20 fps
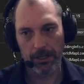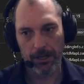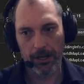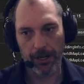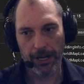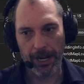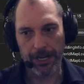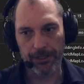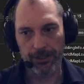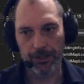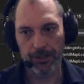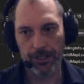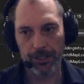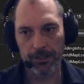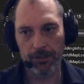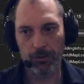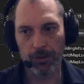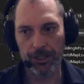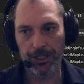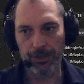okay, so
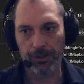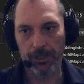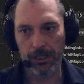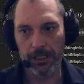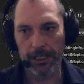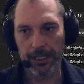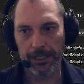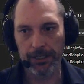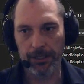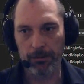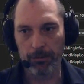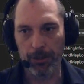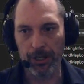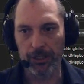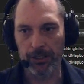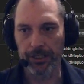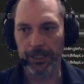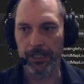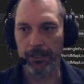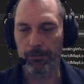this is when you click the
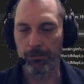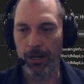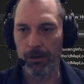building,